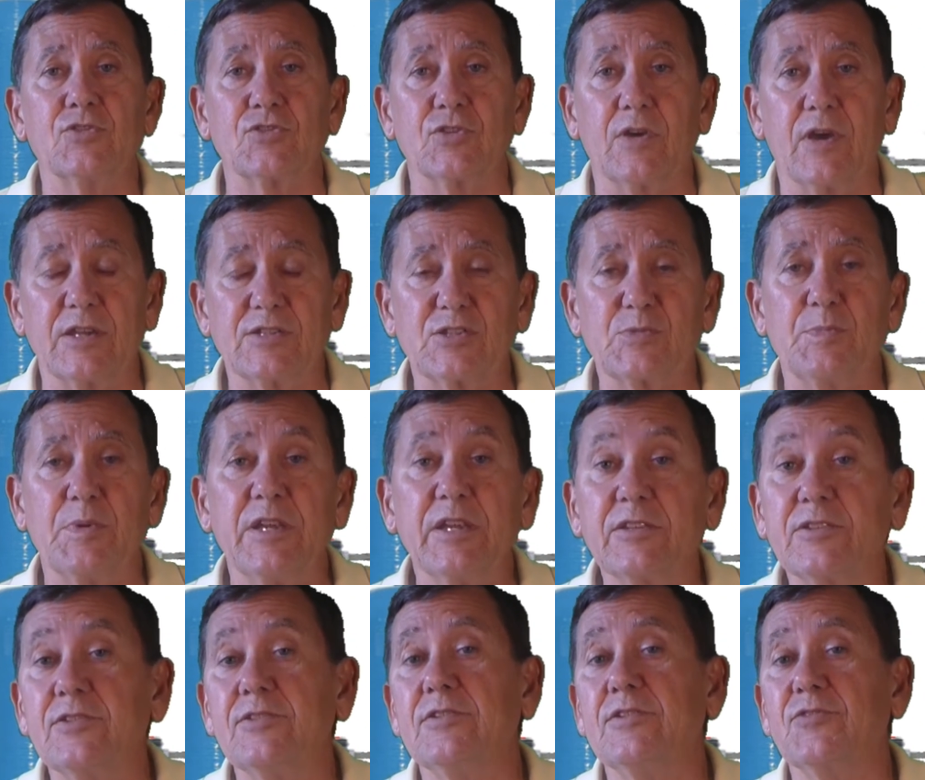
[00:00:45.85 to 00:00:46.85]
So I
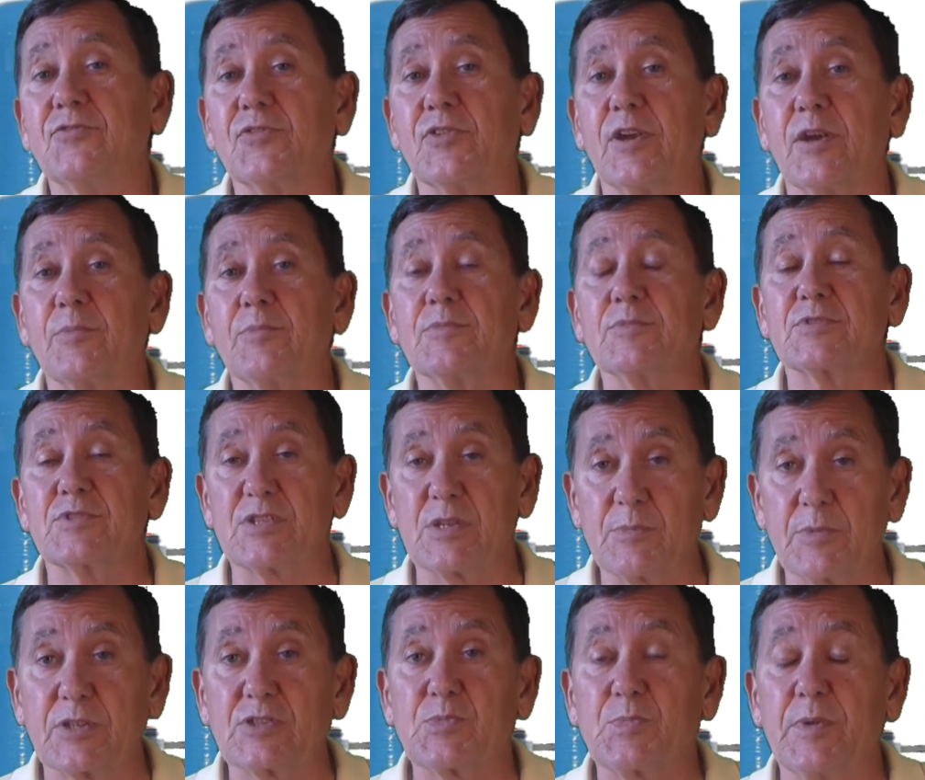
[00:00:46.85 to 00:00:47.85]
speak to you from
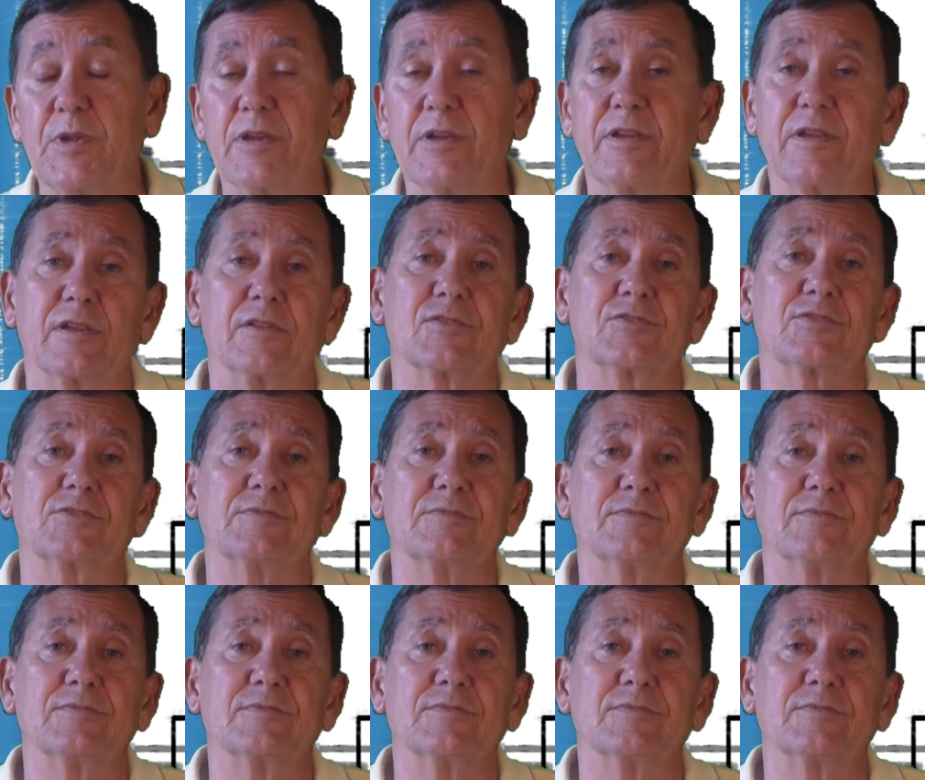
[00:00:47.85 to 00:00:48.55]
some experience.